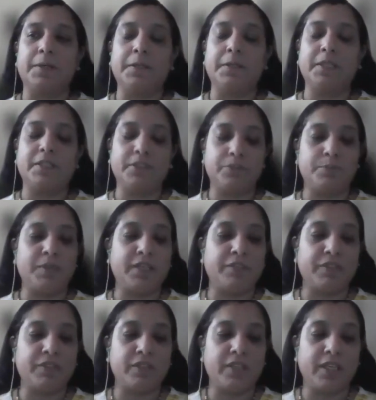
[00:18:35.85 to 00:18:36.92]
it is
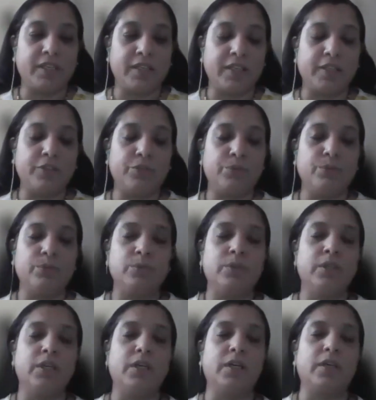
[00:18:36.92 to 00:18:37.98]
believed in Hindu
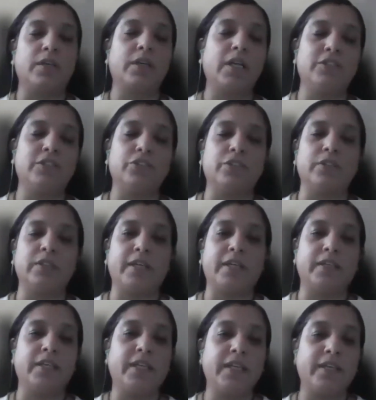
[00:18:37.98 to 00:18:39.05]
culture that
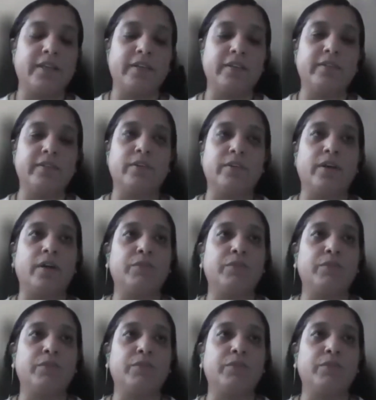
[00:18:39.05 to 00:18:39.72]
he is